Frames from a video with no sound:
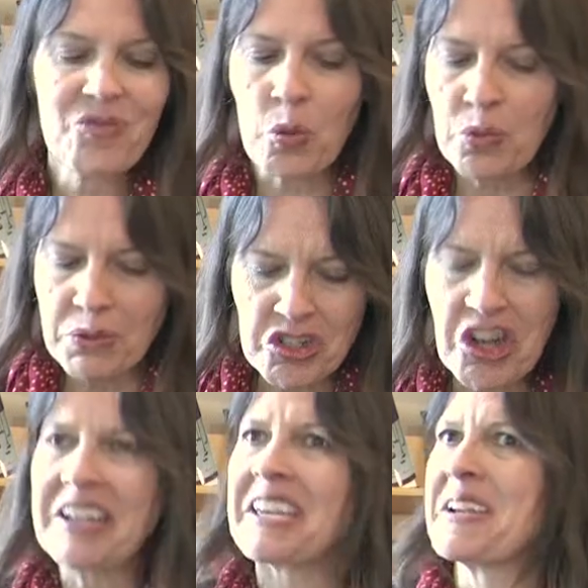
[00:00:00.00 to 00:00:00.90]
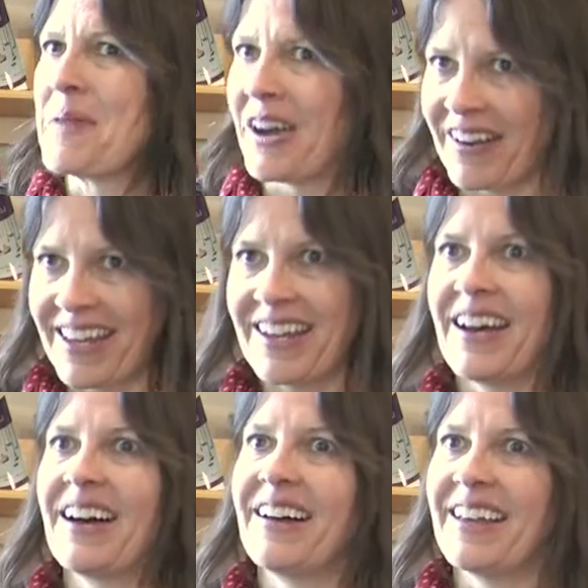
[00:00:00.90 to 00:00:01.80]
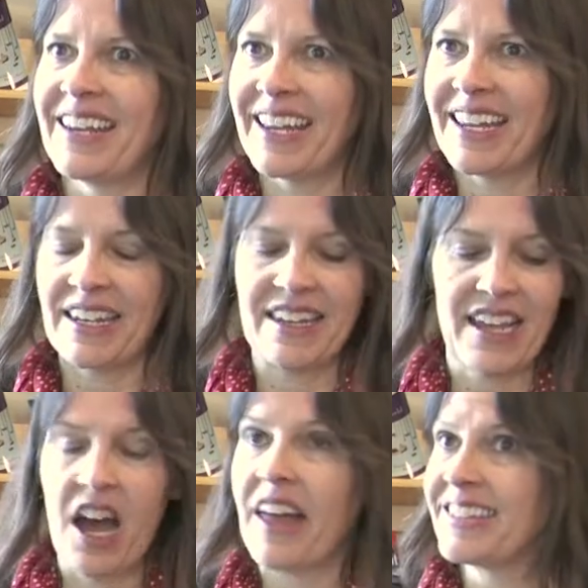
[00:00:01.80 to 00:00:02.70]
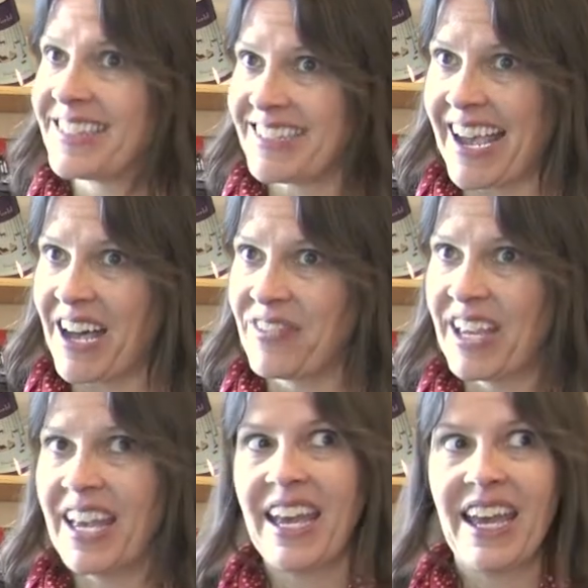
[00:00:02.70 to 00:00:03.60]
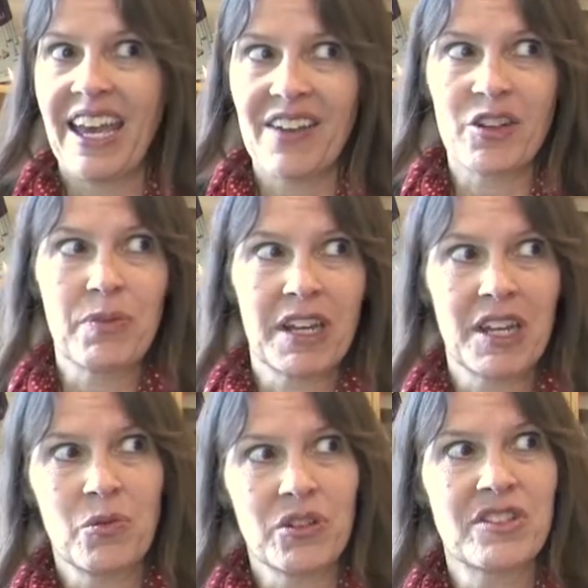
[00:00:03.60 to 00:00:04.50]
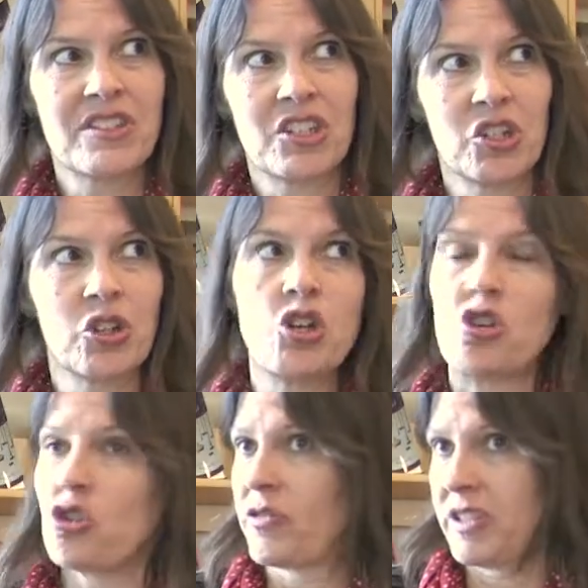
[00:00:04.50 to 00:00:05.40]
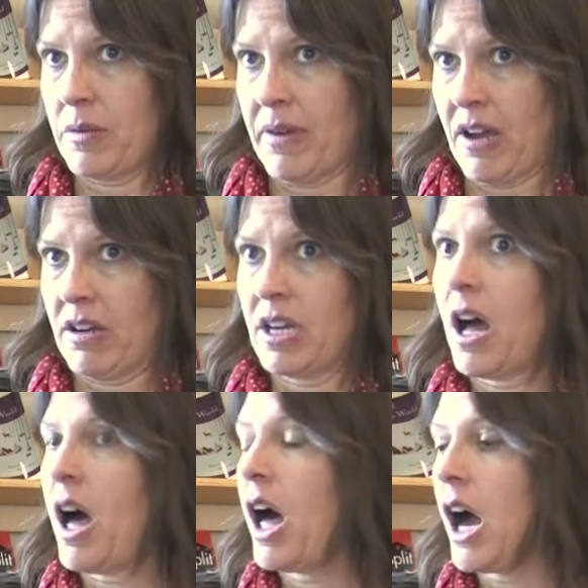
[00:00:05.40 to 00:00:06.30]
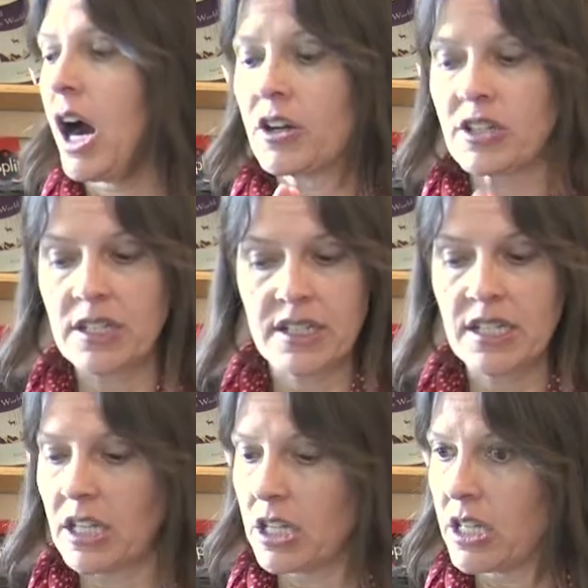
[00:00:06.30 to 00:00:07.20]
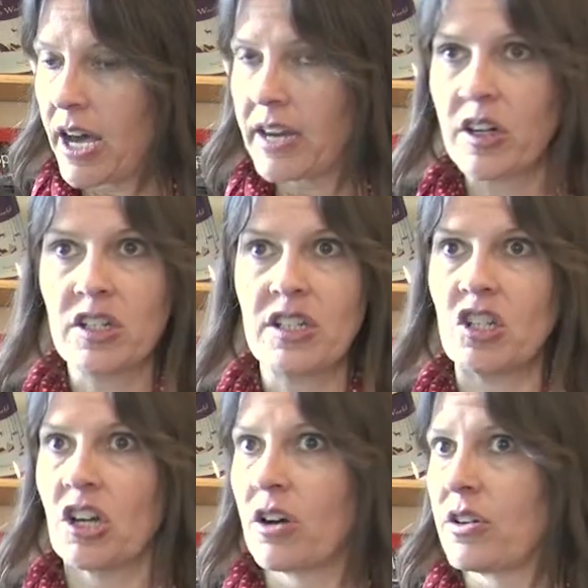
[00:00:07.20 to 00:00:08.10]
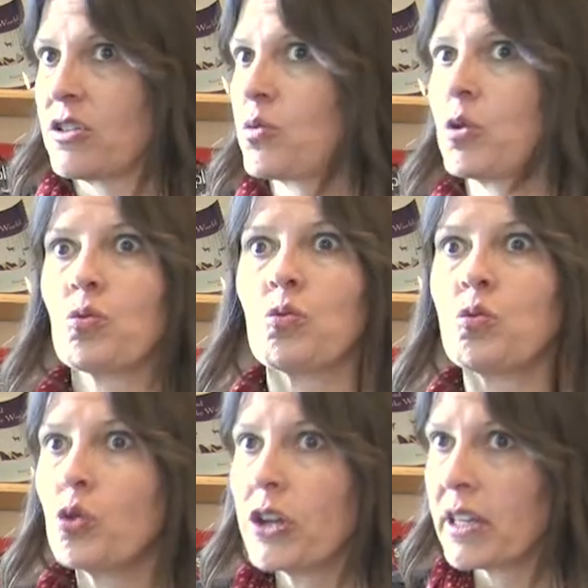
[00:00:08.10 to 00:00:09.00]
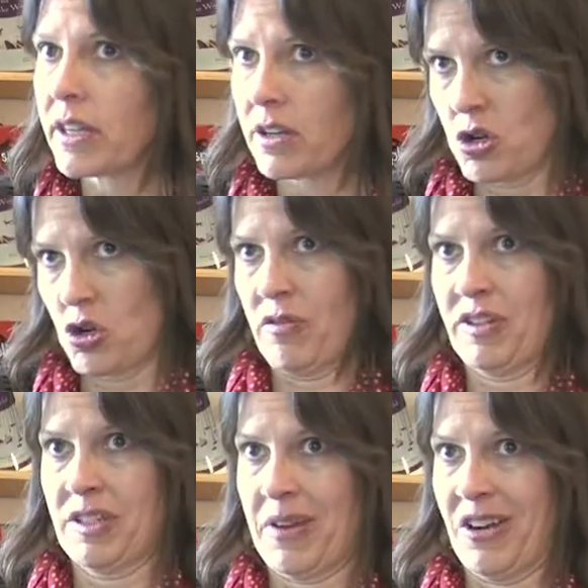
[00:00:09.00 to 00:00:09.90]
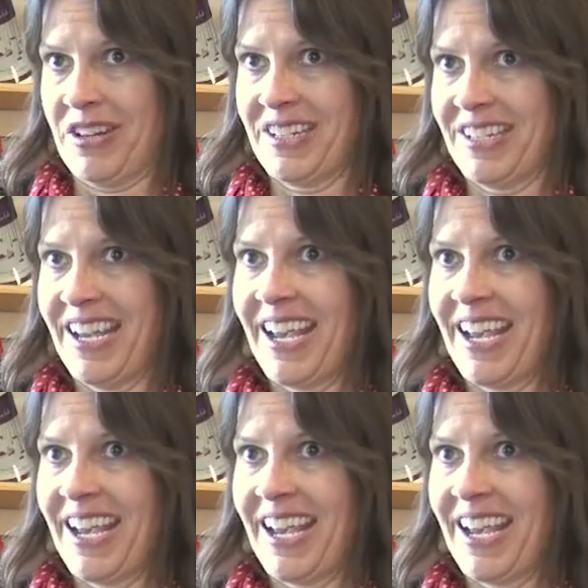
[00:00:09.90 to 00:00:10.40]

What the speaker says: We were talking about it on staff. Everybody was still nervous about it. A lot of our teaching artists were really nervous about it.